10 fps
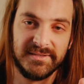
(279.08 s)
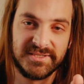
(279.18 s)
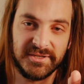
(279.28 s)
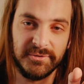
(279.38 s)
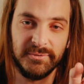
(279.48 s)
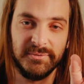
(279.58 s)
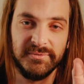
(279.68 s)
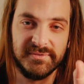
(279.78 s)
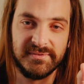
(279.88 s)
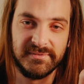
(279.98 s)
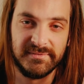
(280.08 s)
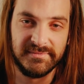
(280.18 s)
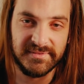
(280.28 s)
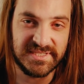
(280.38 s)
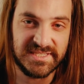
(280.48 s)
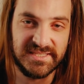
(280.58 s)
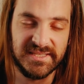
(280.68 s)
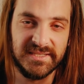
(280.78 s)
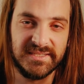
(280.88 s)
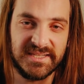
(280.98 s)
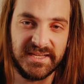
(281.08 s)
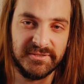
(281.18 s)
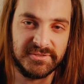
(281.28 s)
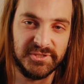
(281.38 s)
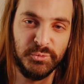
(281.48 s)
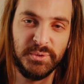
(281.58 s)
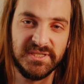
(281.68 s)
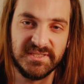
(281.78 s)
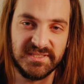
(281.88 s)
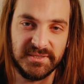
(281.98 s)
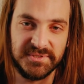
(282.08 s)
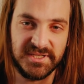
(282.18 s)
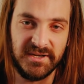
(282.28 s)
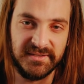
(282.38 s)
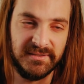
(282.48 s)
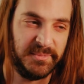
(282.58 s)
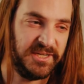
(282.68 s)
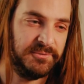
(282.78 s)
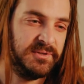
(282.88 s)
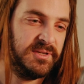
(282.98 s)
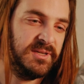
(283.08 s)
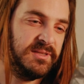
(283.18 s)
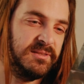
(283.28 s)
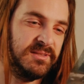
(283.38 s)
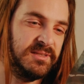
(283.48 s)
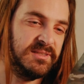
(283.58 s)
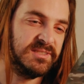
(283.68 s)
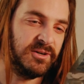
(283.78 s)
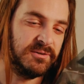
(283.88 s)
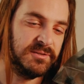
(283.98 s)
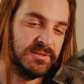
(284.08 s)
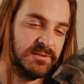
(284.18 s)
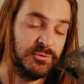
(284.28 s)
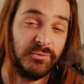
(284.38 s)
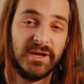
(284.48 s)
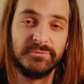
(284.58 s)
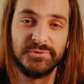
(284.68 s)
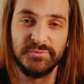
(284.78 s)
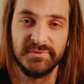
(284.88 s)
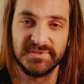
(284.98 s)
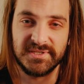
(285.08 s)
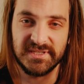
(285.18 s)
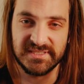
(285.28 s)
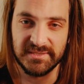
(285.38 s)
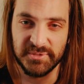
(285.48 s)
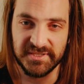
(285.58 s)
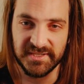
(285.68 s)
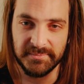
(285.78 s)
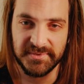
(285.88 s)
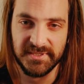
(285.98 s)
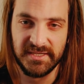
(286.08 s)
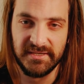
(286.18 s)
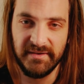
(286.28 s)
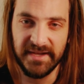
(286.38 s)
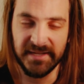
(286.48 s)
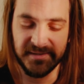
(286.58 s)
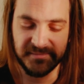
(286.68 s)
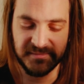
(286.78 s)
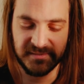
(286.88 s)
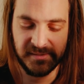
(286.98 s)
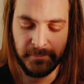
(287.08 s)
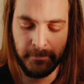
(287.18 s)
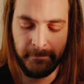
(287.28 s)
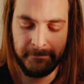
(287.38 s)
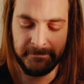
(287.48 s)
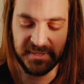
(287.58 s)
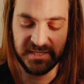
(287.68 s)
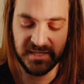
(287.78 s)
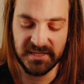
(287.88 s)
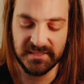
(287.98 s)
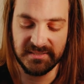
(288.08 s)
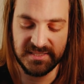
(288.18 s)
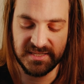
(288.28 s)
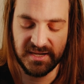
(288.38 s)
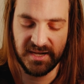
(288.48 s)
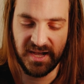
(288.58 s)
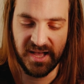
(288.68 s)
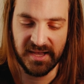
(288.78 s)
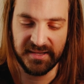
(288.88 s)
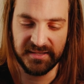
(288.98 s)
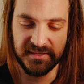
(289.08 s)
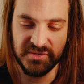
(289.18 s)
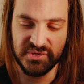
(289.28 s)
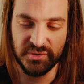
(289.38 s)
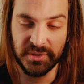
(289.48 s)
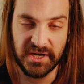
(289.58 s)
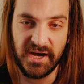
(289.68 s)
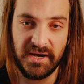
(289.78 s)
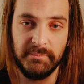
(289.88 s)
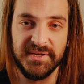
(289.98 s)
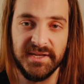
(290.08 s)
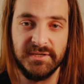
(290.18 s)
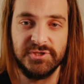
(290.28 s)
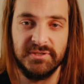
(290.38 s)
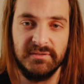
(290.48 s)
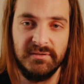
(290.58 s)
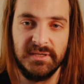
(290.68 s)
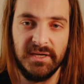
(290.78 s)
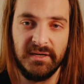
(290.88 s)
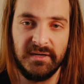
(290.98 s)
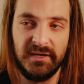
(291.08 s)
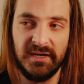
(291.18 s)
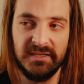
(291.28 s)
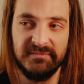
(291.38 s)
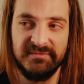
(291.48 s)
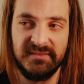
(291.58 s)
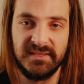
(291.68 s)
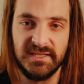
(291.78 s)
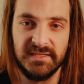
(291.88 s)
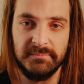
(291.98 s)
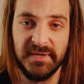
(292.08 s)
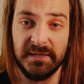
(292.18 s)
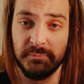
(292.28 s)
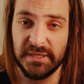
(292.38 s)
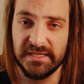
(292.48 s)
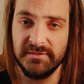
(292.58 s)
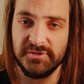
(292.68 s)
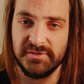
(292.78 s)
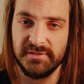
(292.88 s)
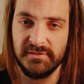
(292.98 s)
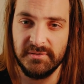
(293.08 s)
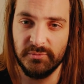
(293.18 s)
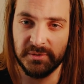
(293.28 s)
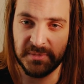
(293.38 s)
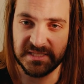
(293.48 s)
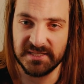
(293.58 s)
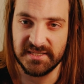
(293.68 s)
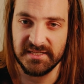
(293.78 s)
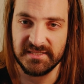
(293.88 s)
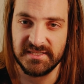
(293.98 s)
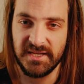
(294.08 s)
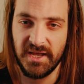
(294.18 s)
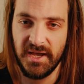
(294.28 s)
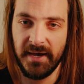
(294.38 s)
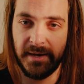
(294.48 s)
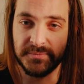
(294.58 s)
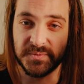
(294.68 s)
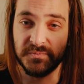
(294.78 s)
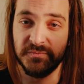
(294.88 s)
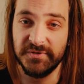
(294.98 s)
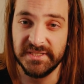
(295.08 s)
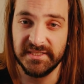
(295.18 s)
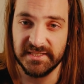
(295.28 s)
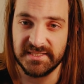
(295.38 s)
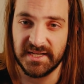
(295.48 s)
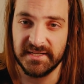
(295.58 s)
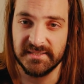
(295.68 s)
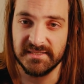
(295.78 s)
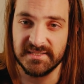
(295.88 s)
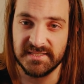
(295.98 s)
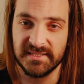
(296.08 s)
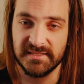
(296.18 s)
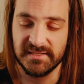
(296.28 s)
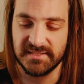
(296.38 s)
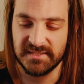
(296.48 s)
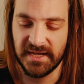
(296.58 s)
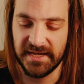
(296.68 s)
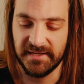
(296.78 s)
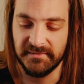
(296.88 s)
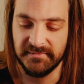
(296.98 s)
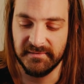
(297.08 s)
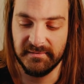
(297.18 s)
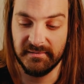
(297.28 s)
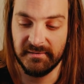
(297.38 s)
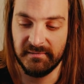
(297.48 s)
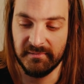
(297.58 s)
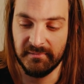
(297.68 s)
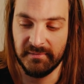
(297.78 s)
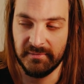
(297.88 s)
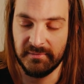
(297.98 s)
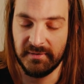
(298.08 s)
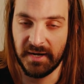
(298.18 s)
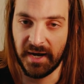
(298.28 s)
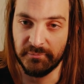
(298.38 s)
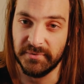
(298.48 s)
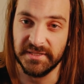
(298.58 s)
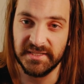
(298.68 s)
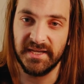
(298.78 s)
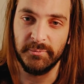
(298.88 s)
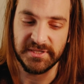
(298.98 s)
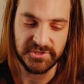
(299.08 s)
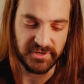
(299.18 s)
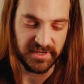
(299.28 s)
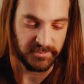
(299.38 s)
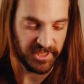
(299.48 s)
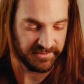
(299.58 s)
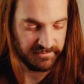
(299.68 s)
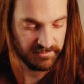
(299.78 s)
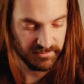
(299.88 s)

So this is the Tango 2 pieces I was talking about. These are the crown jewels, as they've been dubbed. And because I do a combination of thumb and pinch with my sticks, I was really excited to see this, and I really can't wait to try them on.